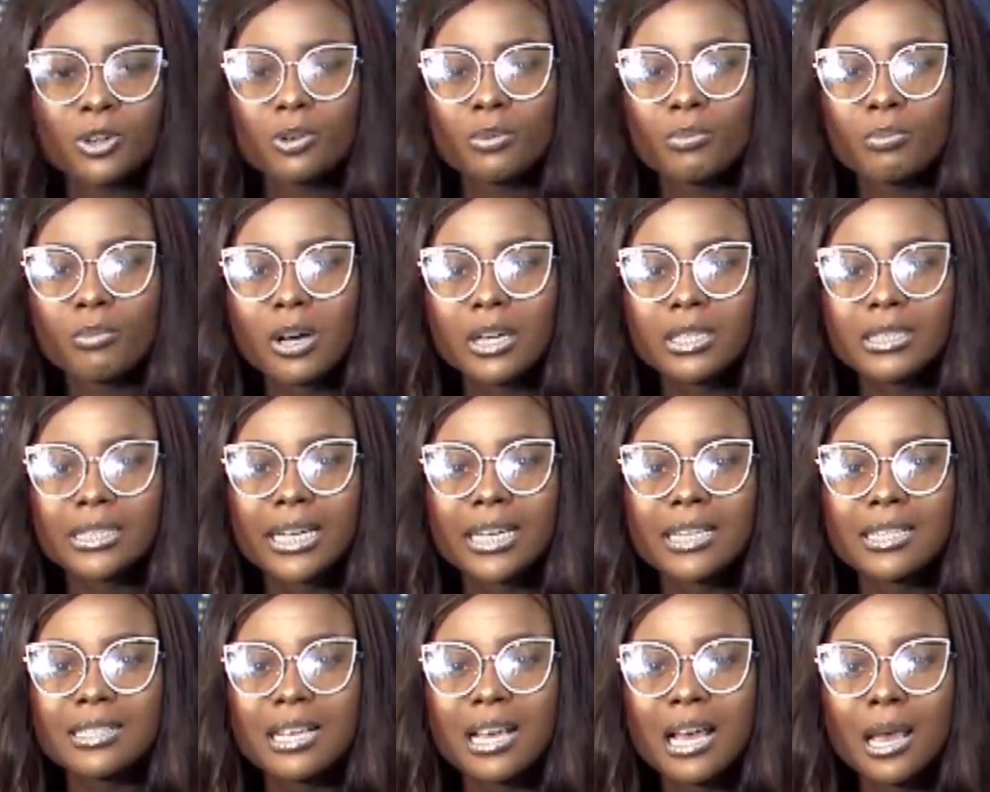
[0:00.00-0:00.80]
on
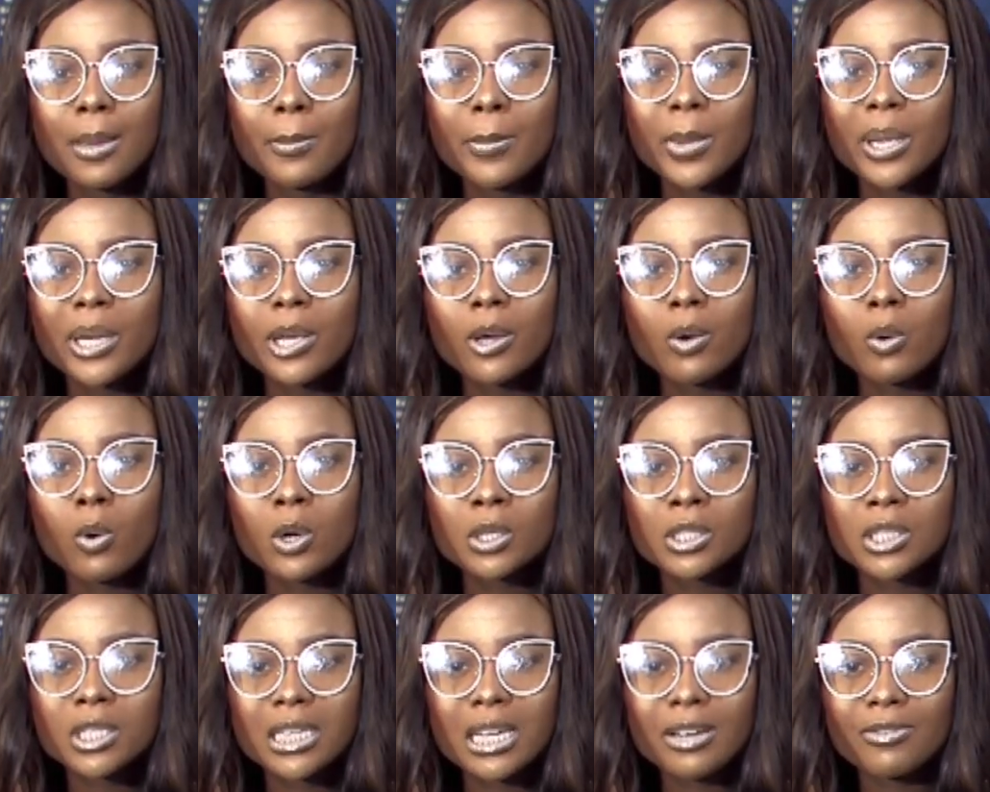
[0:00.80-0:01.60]
Mondays, many
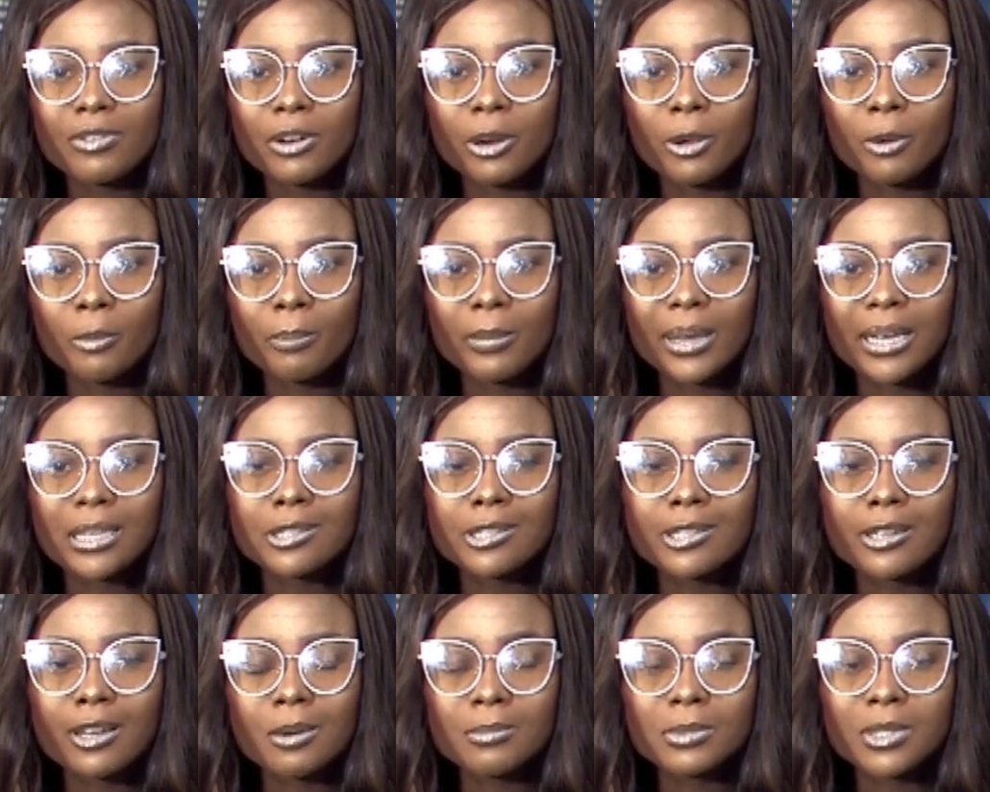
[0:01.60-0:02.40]
quarter
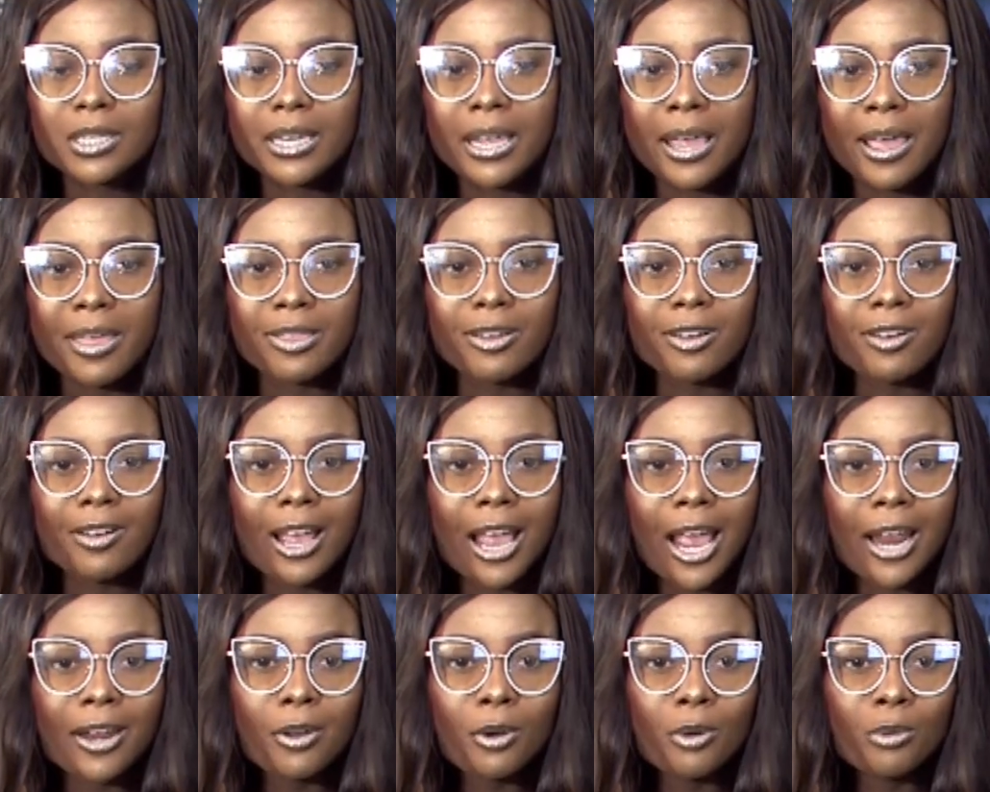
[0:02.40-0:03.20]
developments come
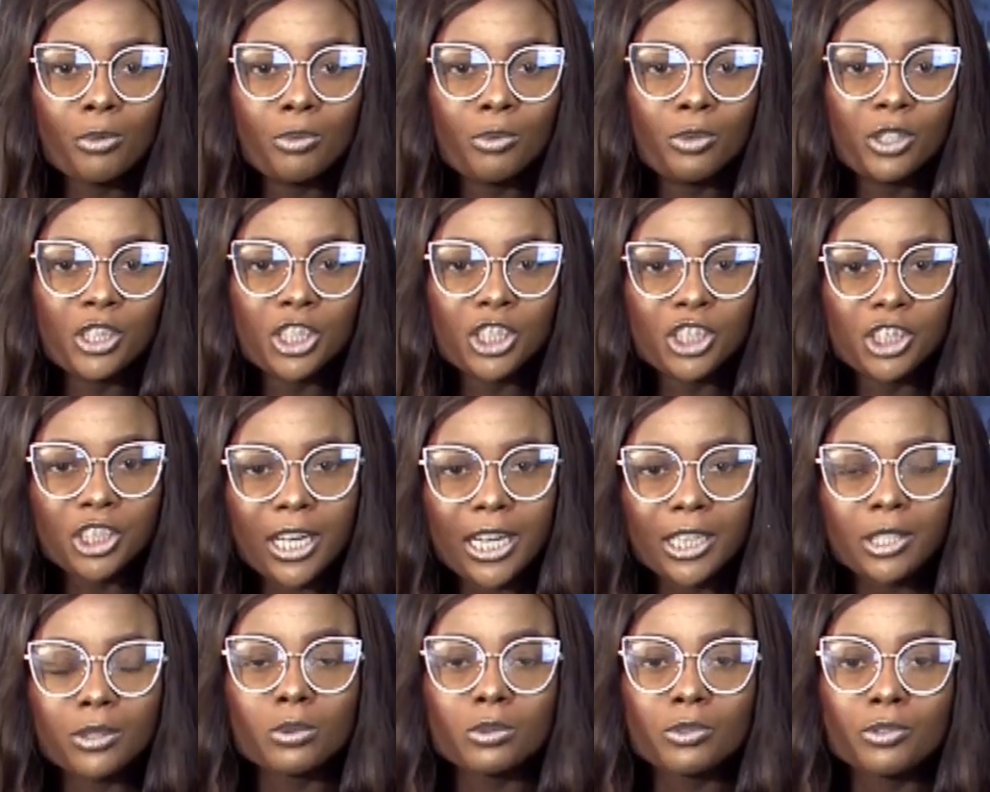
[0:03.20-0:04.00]
together and are
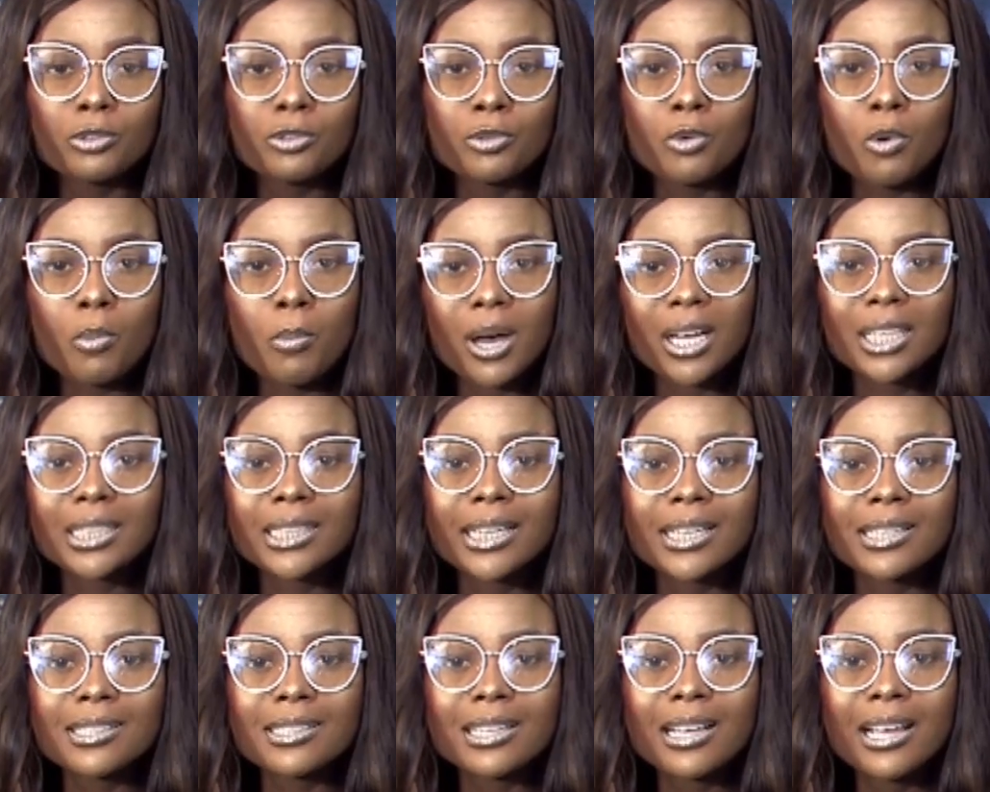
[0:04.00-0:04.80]
rescheduled for
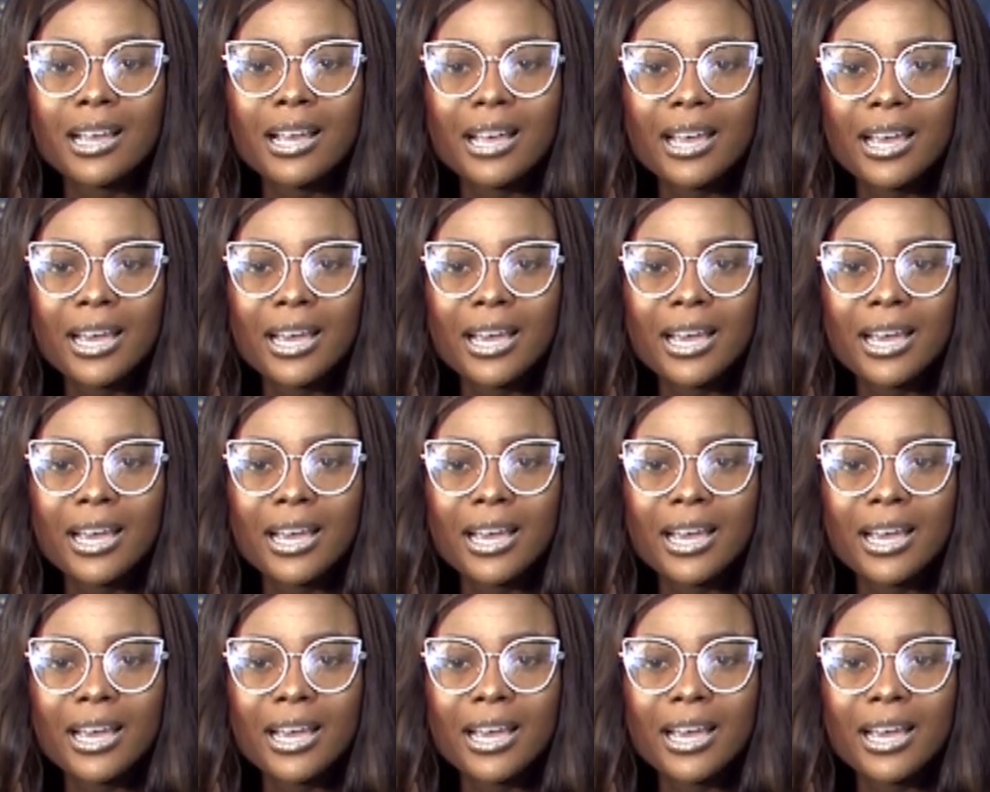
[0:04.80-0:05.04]
Mondays.